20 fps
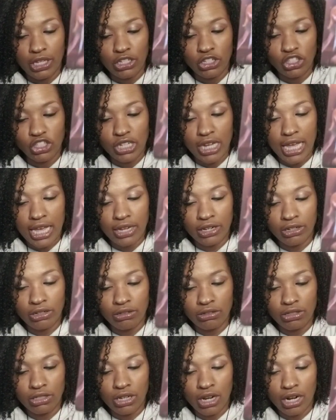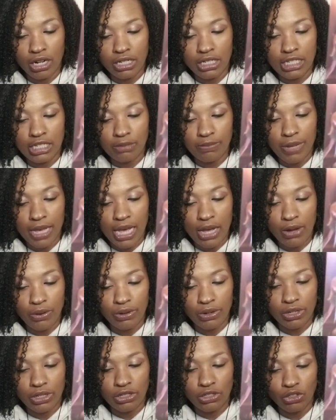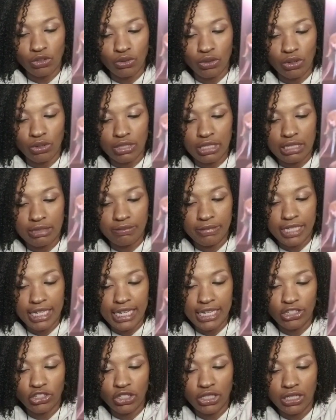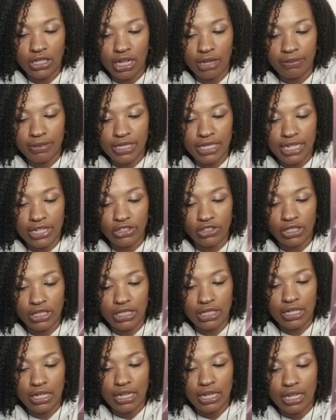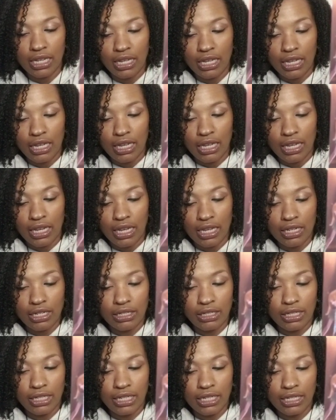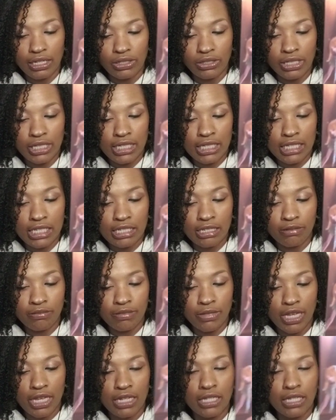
Shadow, darkness, power, control, temptation, obsession, hedonism,